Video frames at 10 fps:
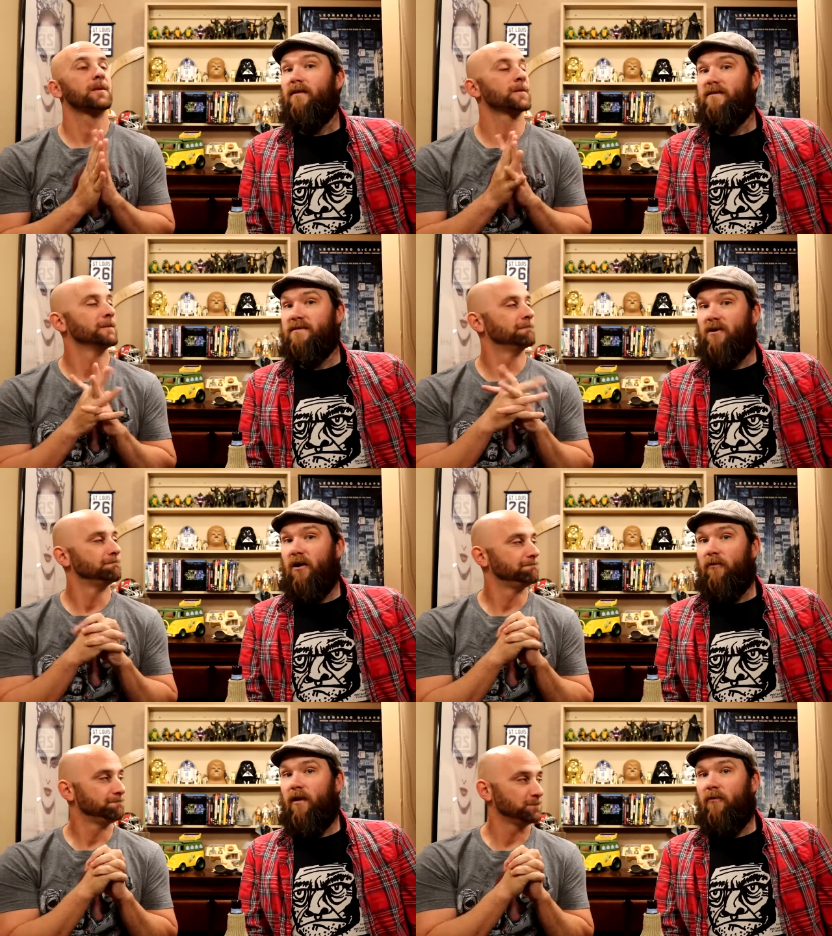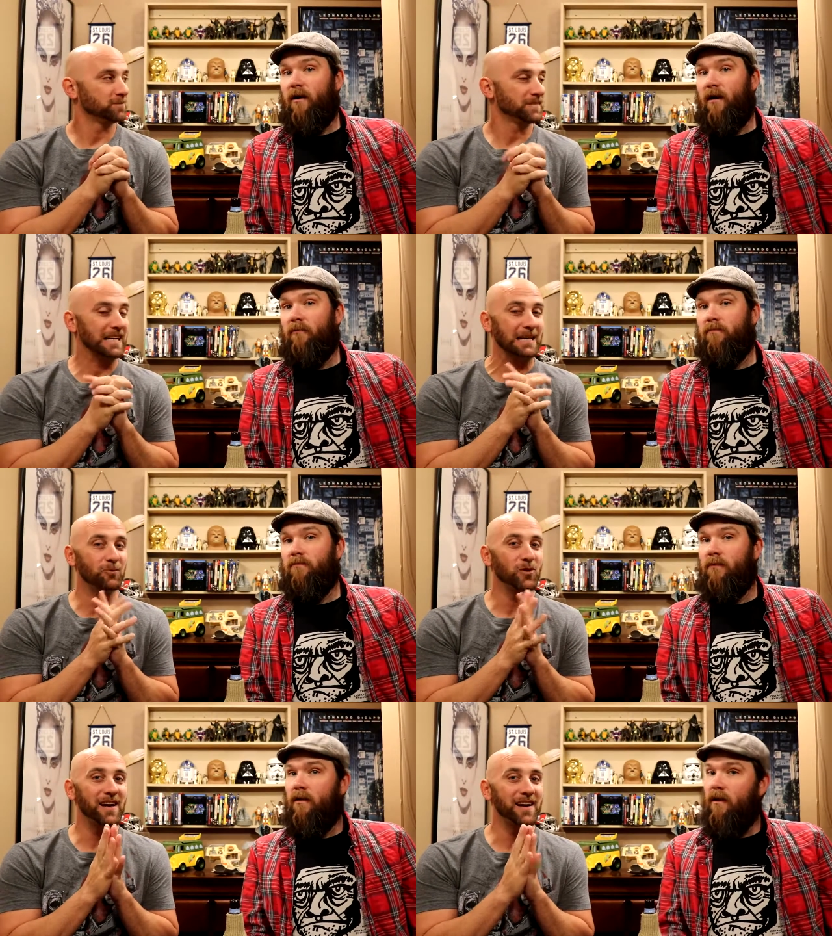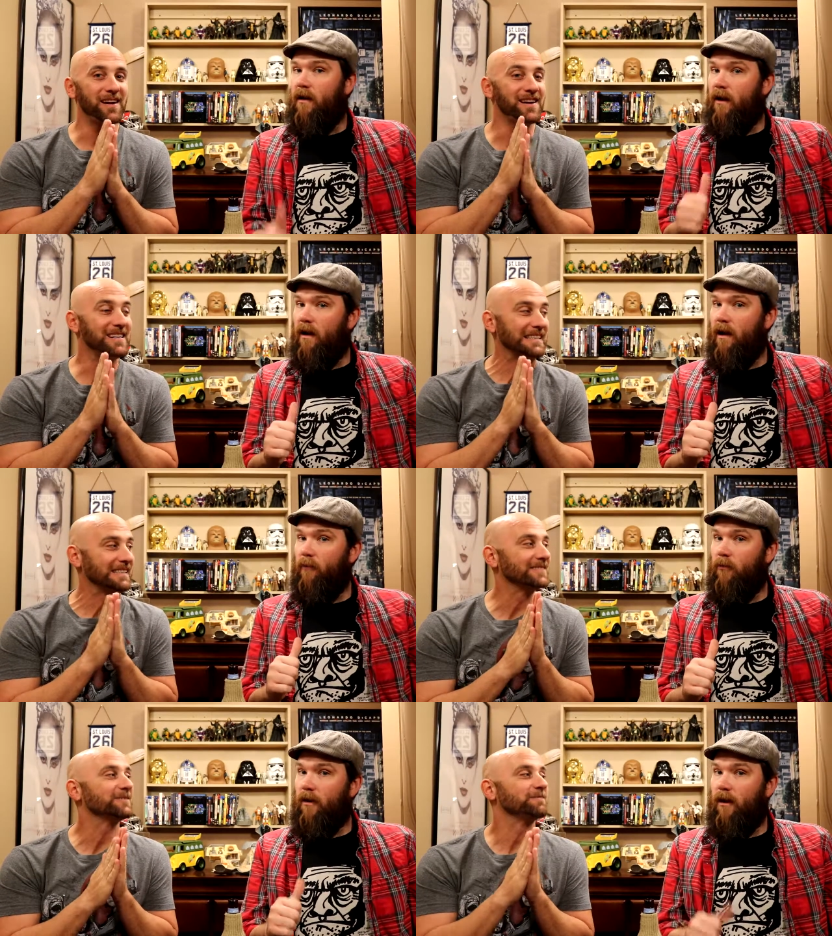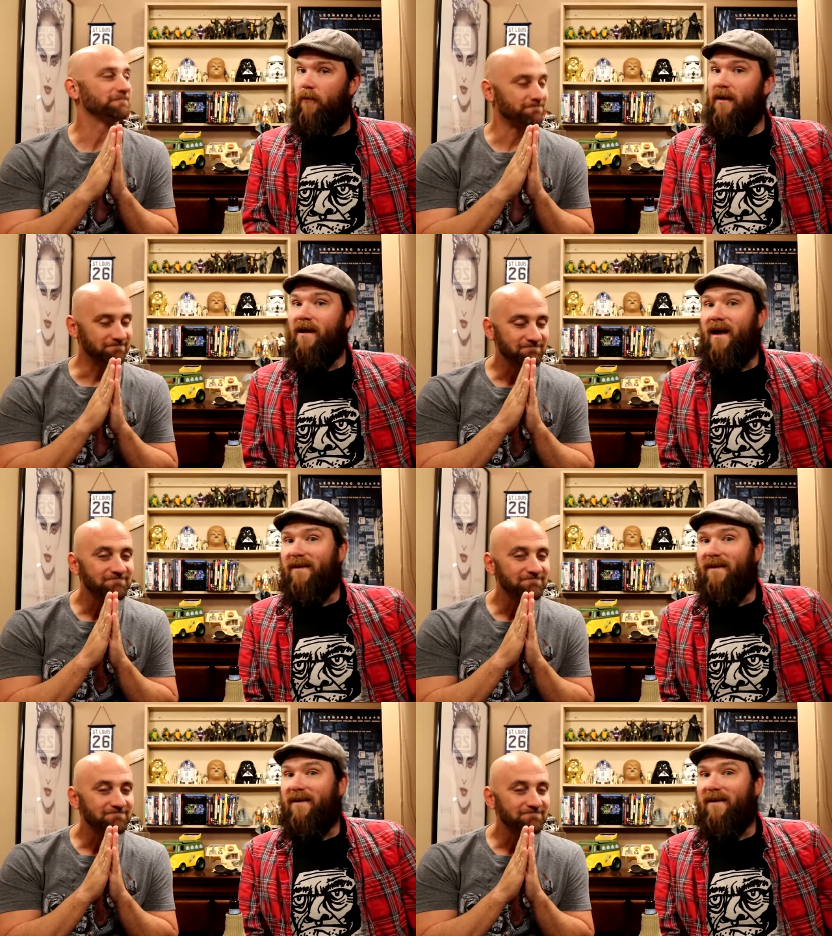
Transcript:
Speaker 1: This is Car Ray Rob. I'm Ray. I'm Rob.